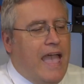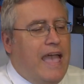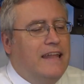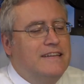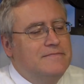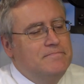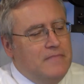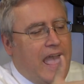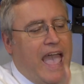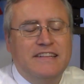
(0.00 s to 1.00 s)
And
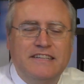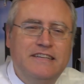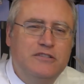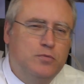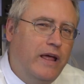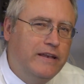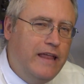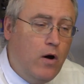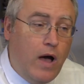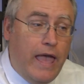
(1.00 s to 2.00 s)
as it is right
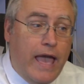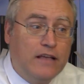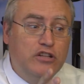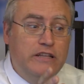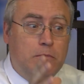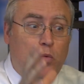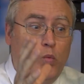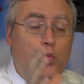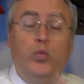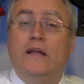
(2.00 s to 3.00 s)
now, I actually
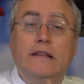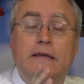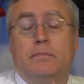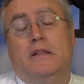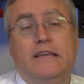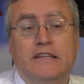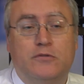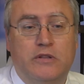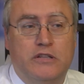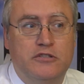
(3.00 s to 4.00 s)
am really
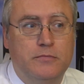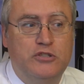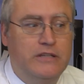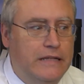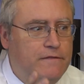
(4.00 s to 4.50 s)
pleased with this machine.